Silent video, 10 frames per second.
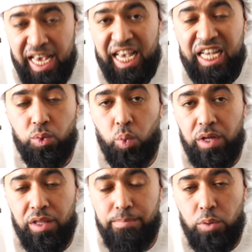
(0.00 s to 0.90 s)
is one
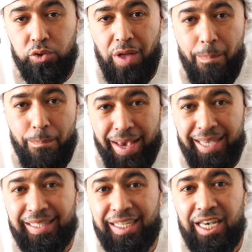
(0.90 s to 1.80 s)
of the most
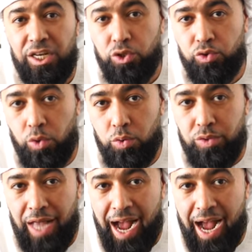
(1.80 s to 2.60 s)
amazing drones